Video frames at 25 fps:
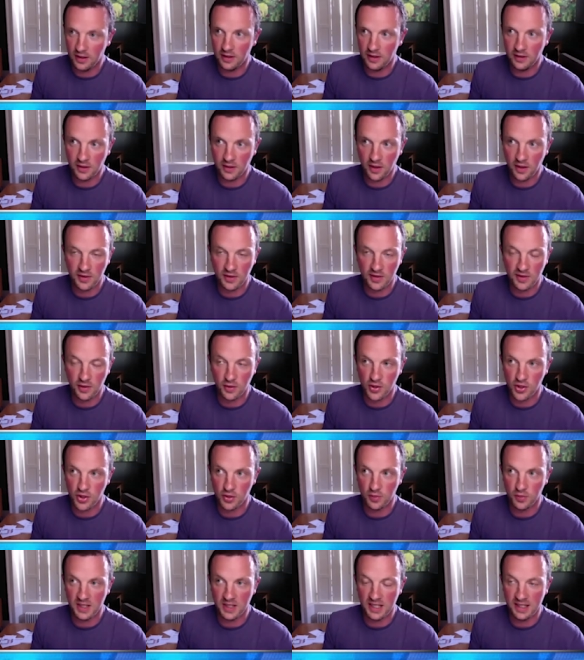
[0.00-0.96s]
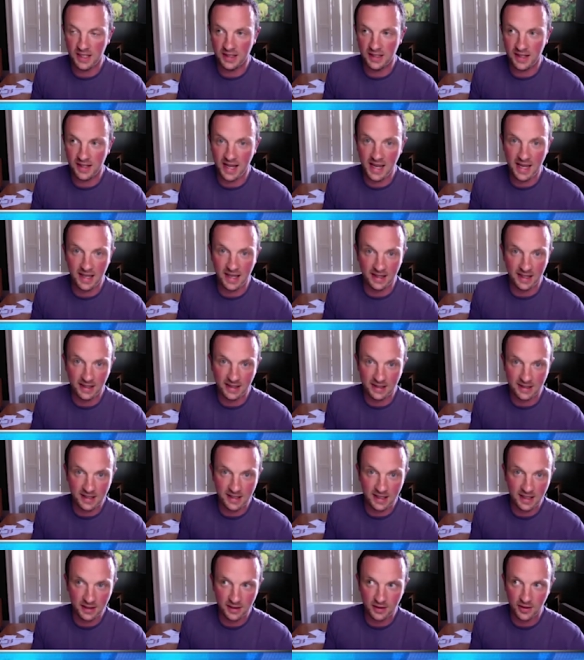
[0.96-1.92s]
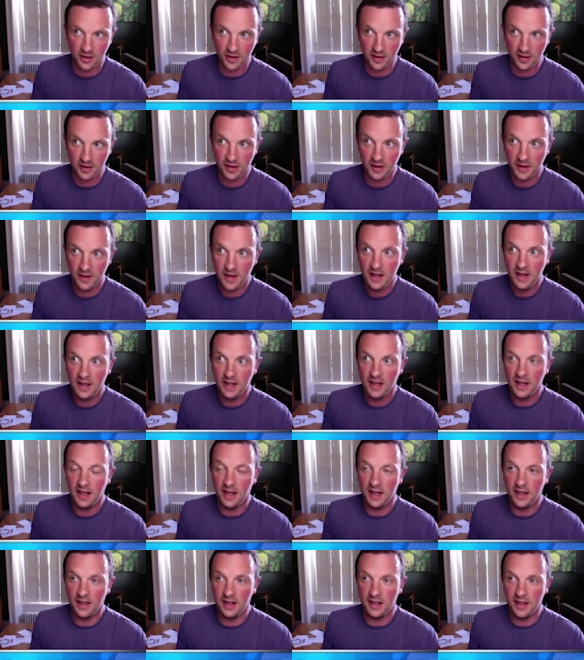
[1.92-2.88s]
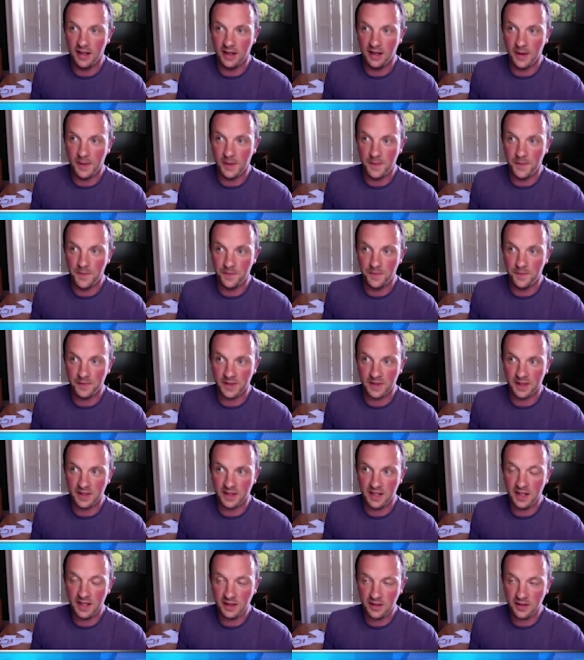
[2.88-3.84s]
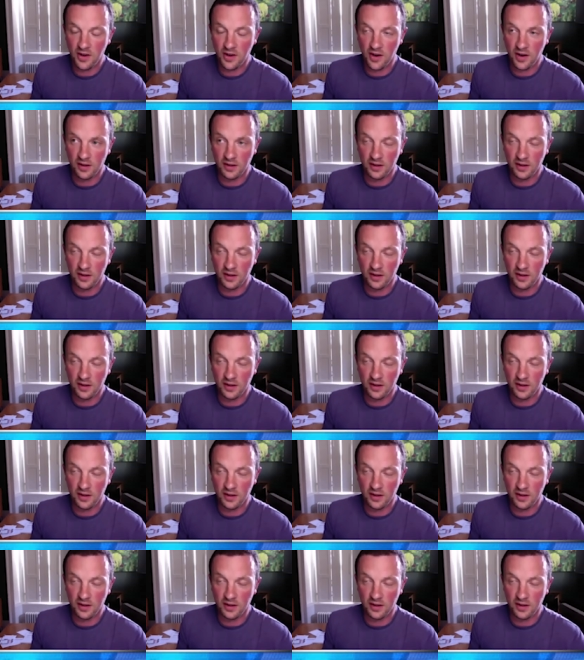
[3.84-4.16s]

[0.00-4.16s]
on social media today, and that's TikTok. And TikTok